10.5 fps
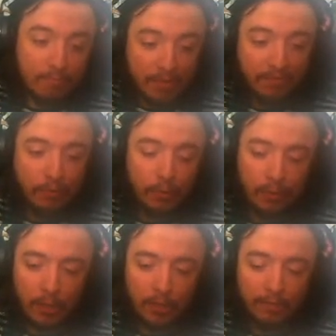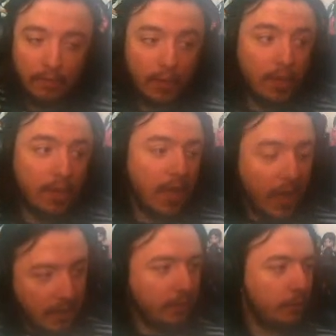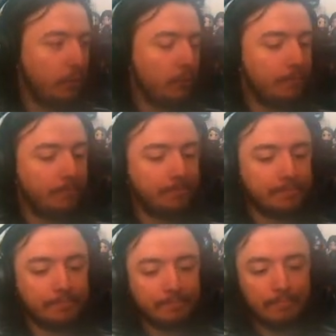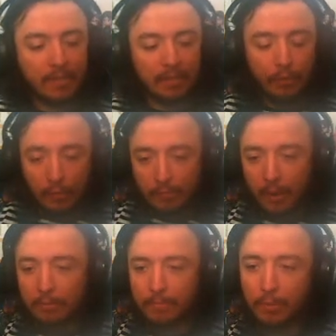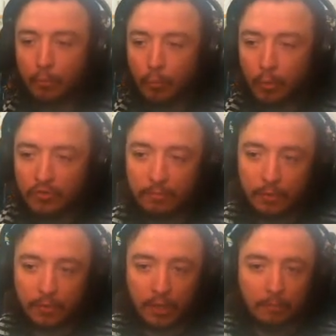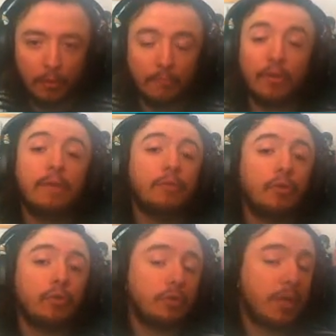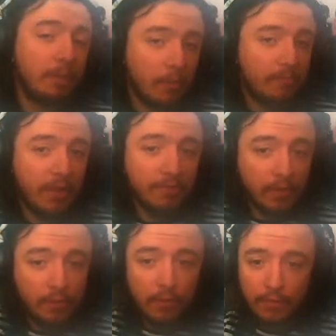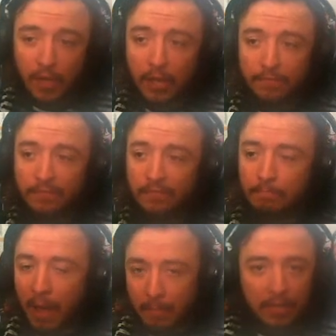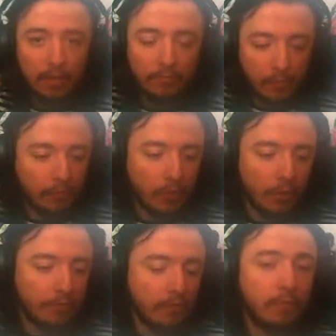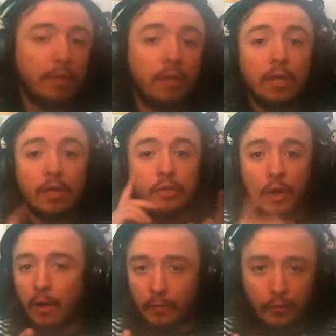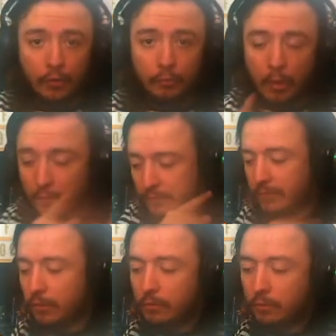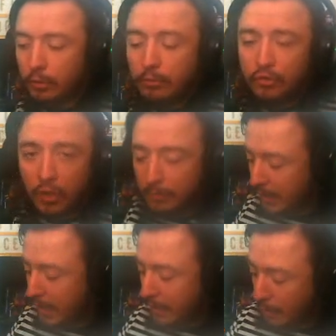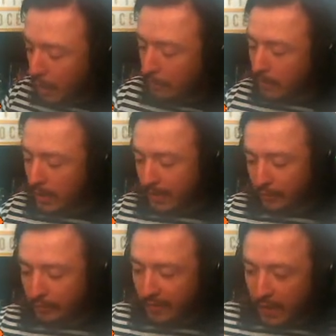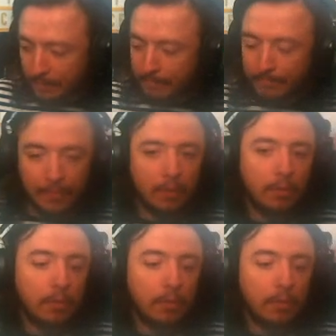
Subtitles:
I've missed doing that. Anywho, enough about me whinging about K-pop. For any of the good K-pop fans out there that aren't spamming stuff constantly, y'all the good ones. You enjoy K-pop, have a good time